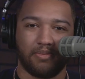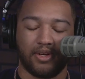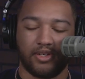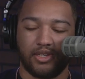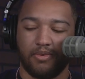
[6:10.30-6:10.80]

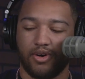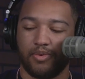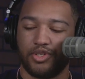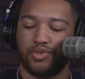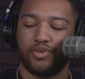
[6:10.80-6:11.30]
player, Tim
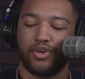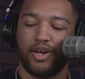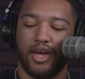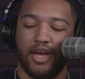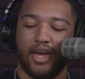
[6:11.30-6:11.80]
Hardaway Jr.
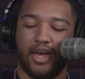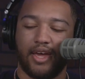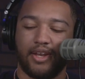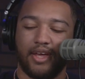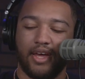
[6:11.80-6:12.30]

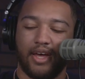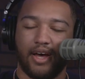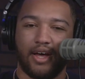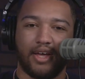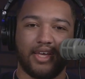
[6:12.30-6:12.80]
And
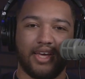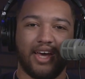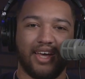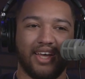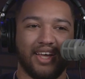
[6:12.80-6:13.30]

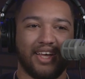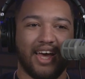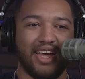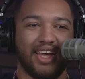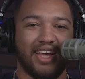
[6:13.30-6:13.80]

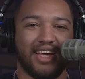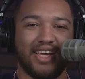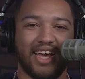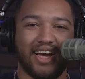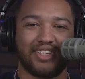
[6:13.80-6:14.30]

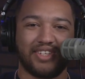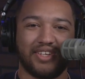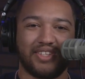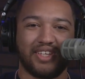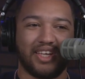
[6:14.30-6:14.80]
he
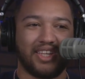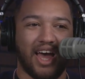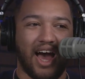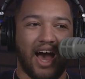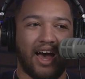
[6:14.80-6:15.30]
actually said
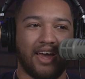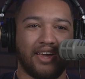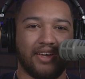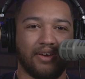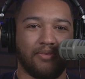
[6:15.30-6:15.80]
that
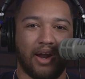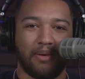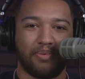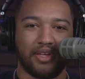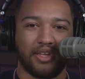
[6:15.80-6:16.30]
when I
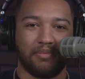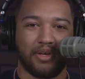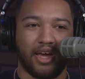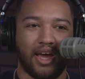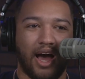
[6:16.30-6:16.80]
played in the
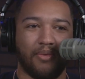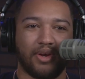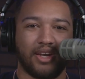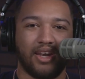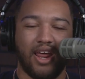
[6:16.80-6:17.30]
NBA, I
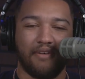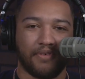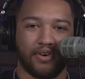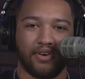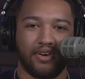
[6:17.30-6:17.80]
would
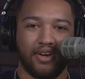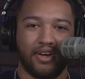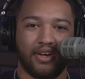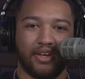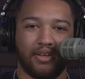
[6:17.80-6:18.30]
never
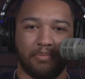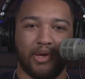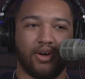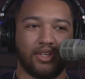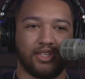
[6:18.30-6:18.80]
be
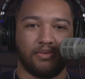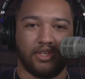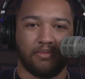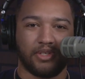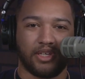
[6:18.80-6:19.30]
on the same
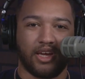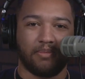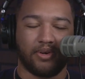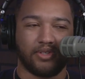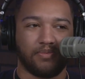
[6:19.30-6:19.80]
team as a gay
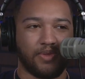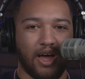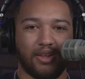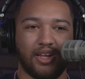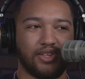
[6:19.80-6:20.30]
person.
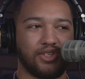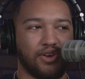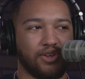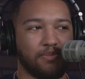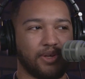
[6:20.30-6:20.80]
Not
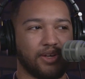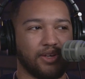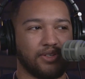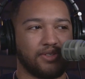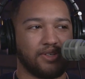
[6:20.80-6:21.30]
necessarily
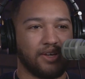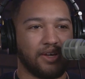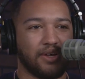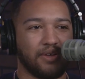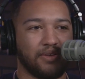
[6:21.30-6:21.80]
because,
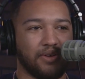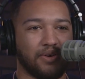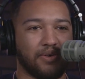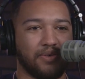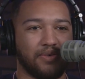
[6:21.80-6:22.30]
you
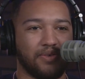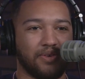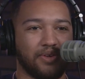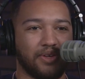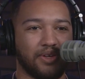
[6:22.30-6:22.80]
know,
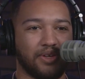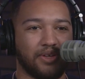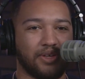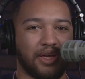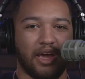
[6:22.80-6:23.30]

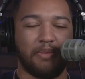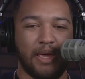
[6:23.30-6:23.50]
gay